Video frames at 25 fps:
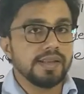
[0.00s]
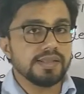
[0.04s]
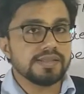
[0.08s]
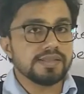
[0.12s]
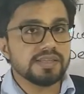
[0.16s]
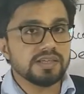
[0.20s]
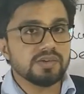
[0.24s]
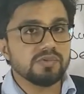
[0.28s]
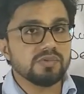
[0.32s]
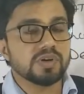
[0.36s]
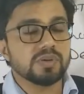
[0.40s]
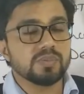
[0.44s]

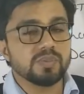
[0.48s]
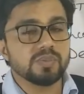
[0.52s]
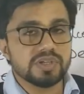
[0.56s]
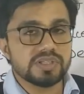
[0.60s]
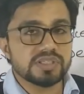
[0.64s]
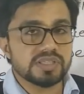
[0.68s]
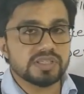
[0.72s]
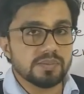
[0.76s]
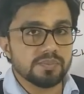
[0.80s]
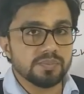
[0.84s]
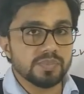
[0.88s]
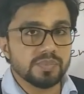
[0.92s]
Let's take one
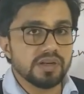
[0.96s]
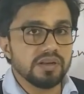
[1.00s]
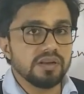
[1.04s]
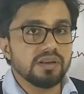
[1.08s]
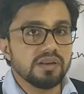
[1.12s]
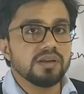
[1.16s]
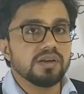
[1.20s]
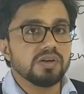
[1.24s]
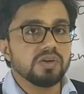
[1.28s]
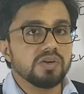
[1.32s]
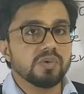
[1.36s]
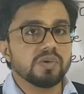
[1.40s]
more
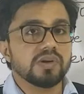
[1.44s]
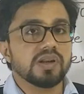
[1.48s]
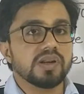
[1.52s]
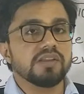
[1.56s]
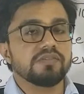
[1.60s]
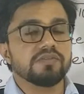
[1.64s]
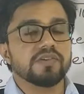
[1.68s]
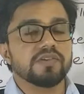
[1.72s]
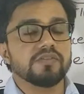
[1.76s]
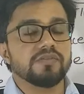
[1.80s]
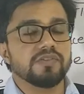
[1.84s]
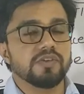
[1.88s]
example to
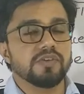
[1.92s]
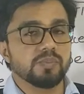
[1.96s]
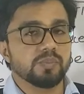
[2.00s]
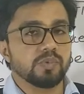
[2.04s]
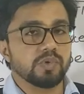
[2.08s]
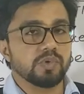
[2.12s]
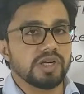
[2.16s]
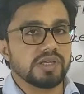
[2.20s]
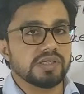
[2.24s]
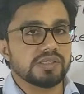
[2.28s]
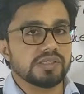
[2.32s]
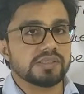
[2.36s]
clarify a
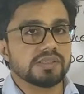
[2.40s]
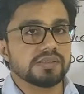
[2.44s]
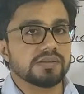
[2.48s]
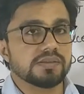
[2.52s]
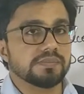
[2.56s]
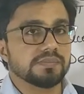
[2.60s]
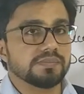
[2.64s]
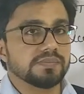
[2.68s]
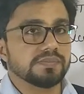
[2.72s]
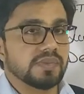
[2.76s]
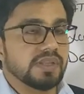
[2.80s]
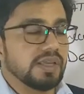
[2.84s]
few
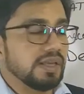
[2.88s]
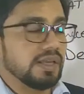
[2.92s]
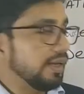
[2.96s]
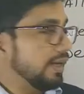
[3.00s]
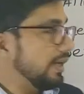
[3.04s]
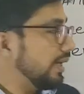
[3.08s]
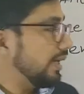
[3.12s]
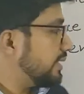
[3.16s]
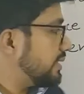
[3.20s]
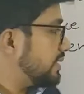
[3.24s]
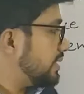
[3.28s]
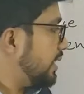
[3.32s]
points.
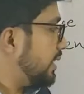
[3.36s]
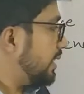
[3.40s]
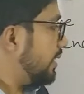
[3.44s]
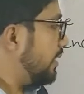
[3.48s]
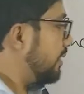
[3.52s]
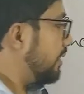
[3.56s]
Let's